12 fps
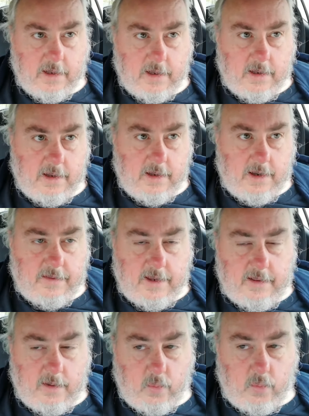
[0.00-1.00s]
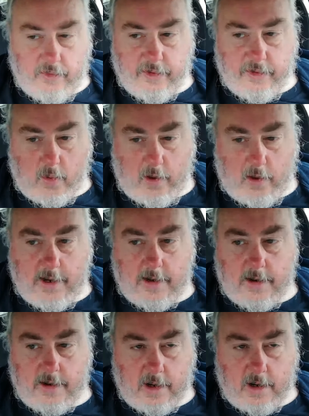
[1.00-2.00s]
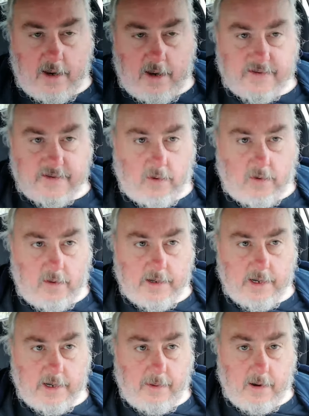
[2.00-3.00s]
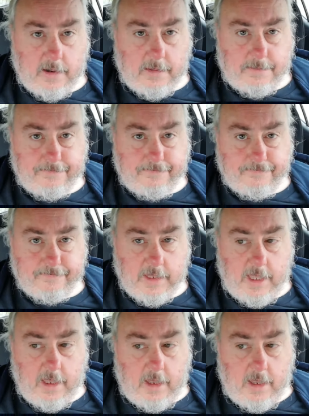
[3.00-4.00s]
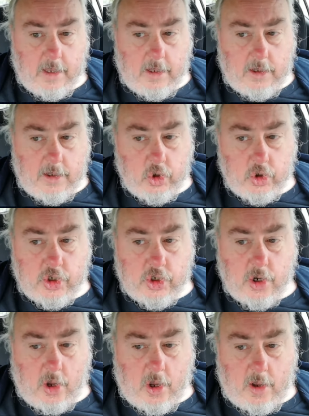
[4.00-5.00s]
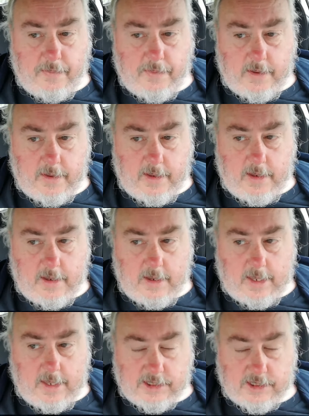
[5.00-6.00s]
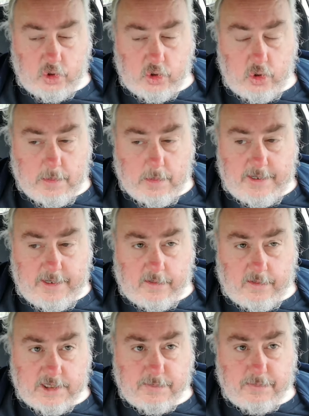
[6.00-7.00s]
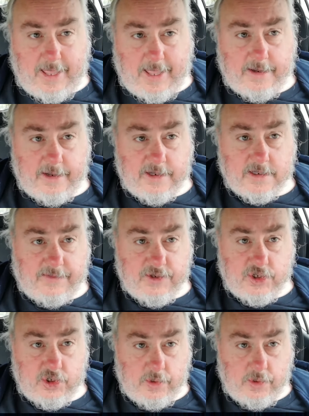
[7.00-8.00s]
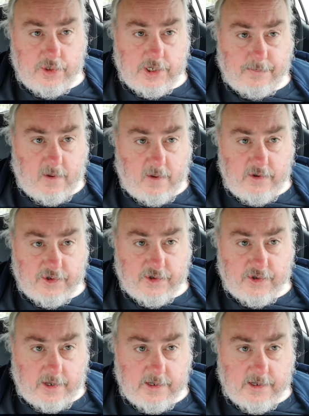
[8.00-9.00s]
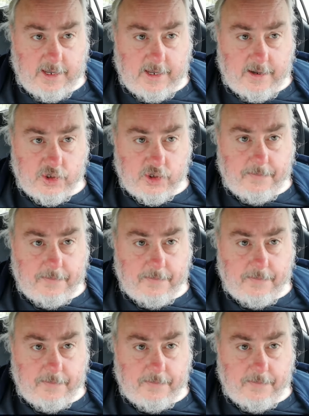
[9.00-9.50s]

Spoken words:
And then they're wondering why, you know, their lives are falling apart. Your job as a human being on this planet is to have stewardship over your psychic energy.